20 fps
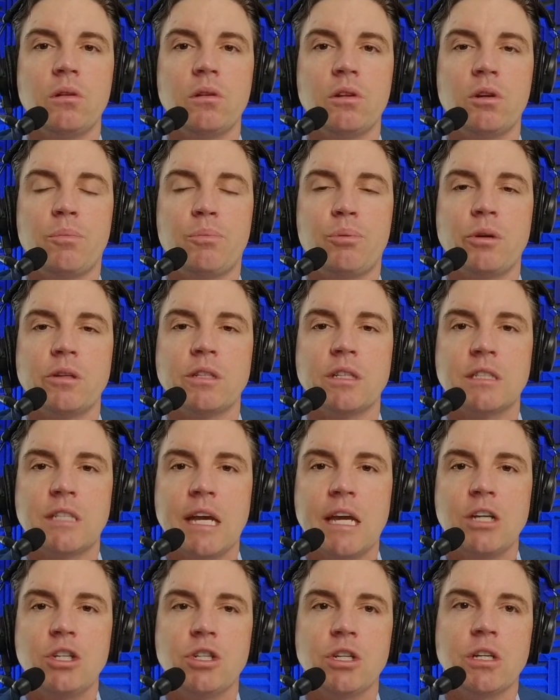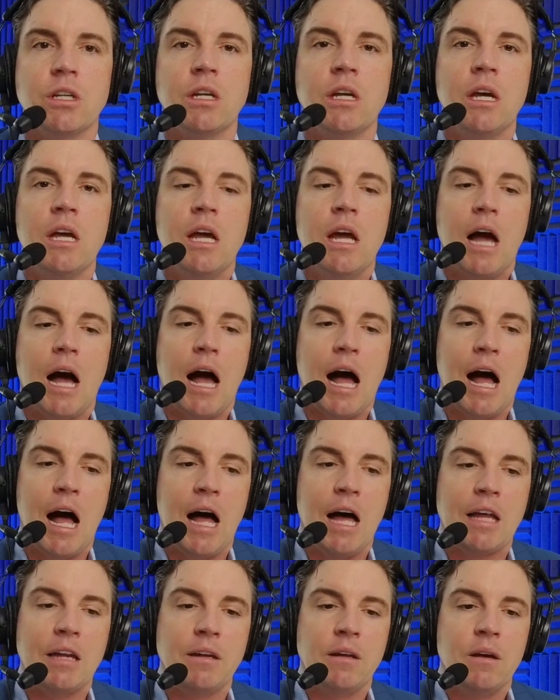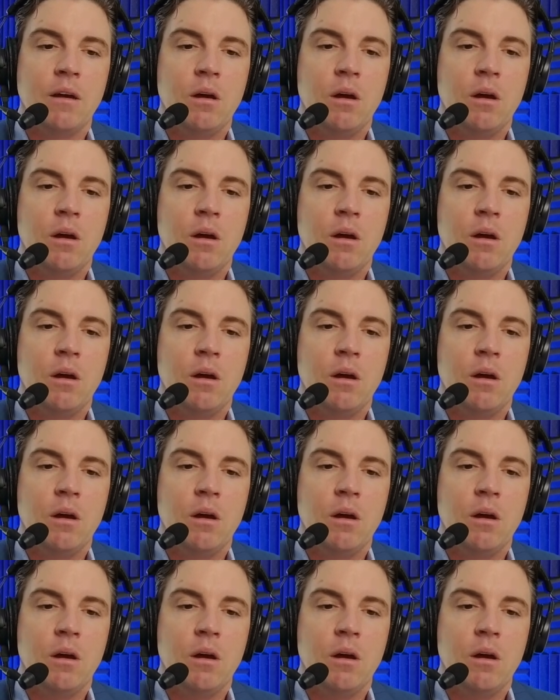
little presentation on